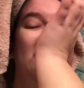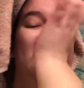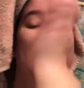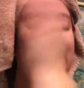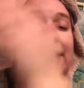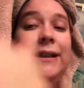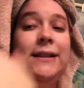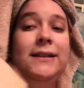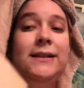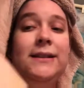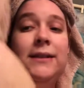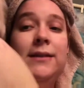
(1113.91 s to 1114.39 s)

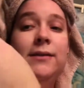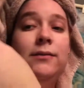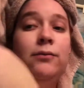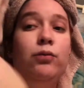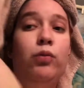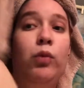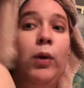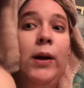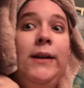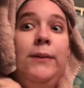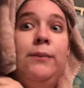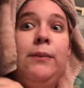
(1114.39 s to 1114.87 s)
and it's
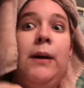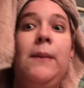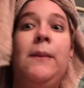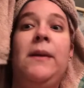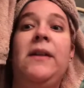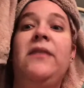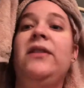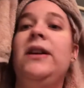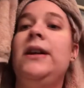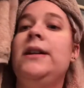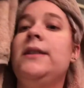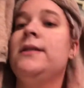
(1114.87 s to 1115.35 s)
right by my
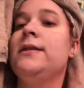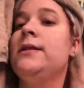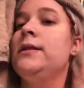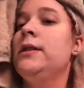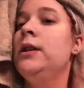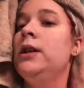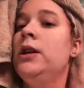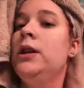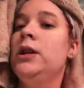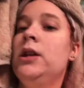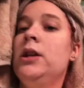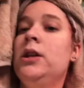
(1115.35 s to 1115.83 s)
face.
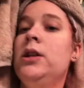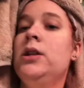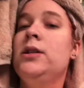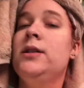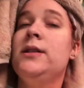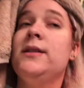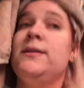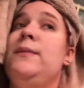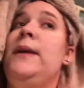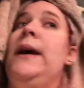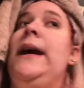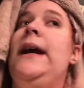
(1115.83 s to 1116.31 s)

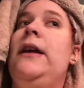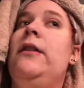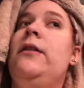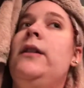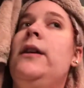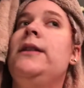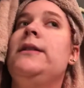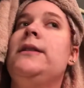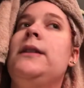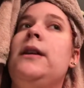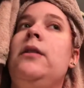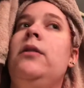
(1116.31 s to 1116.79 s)
This is my hair
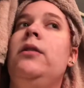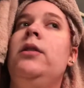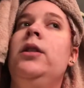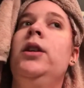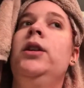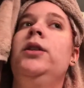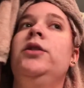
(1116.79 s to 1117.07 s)
dyeing towel.